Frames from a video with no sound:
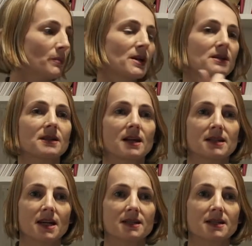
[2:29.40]
one person at a
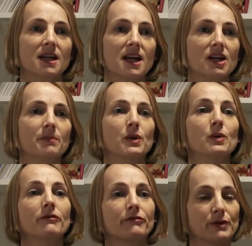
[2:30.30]
desk and a
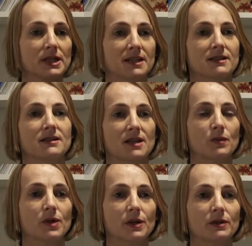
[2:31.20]
pool of freelancers that
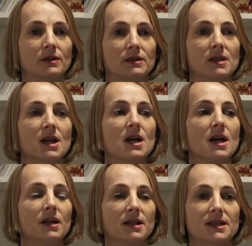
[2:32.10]
work with us.
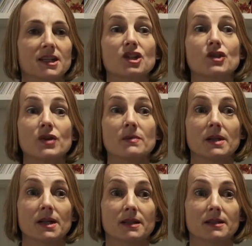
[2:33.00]
And it's like
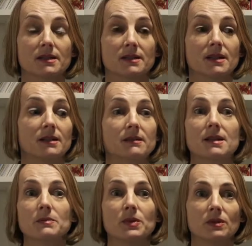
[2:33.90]
streamlined and
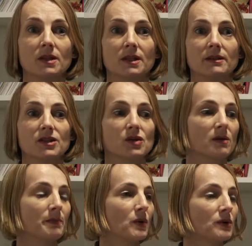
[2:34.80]
simple. There's
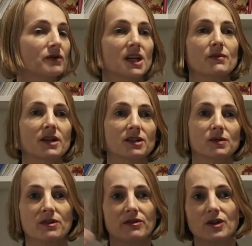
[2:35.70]
not a board of
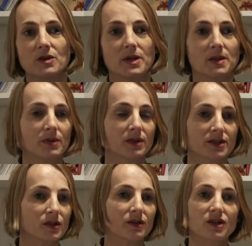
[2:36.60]
directors of 30 people.
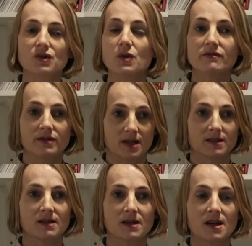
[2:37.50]
There's none of
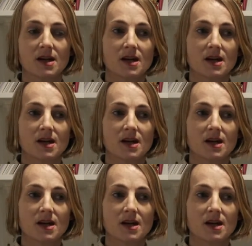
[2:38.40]
that,